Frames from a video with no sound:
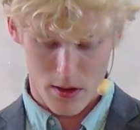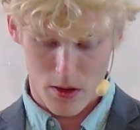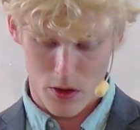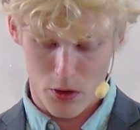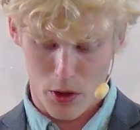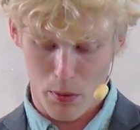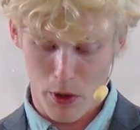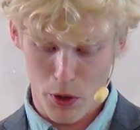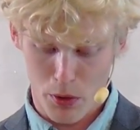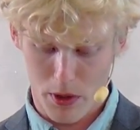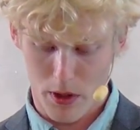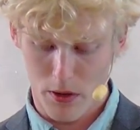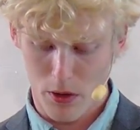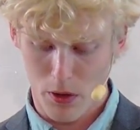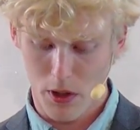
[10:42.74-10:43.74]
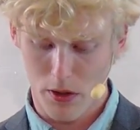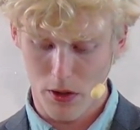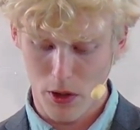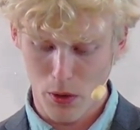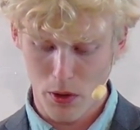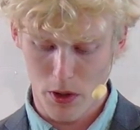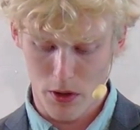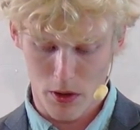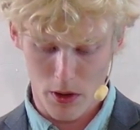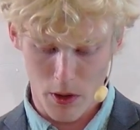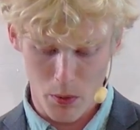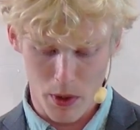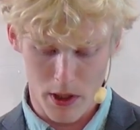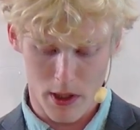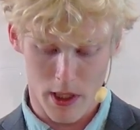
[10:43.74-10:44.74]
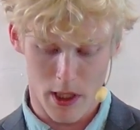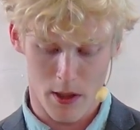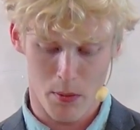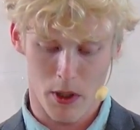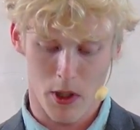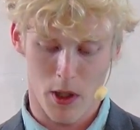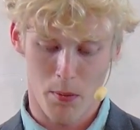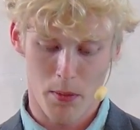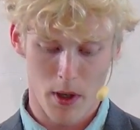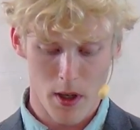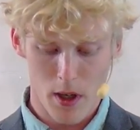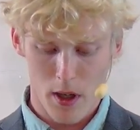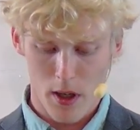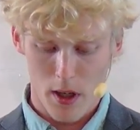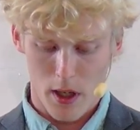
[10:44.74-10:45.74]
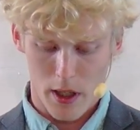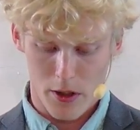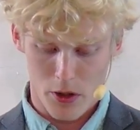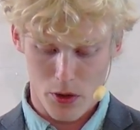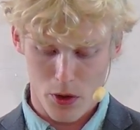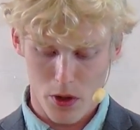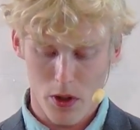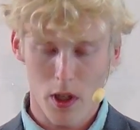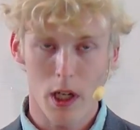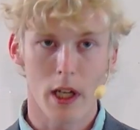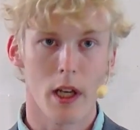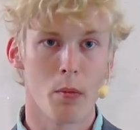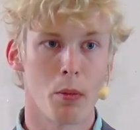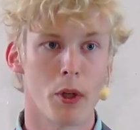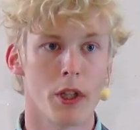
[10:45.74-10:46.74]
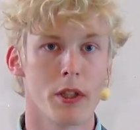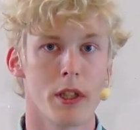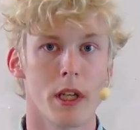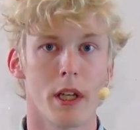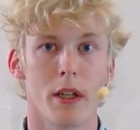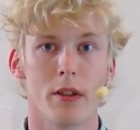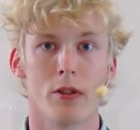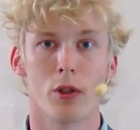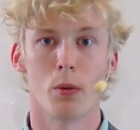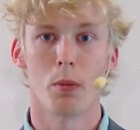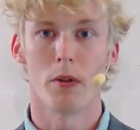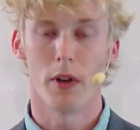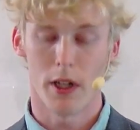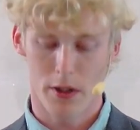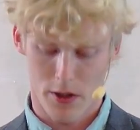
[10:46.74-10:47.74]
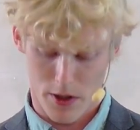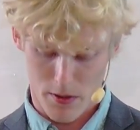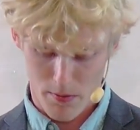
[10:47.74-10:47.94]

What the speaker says: contribution to the studio in which he has become a strongly appreciated supervisor.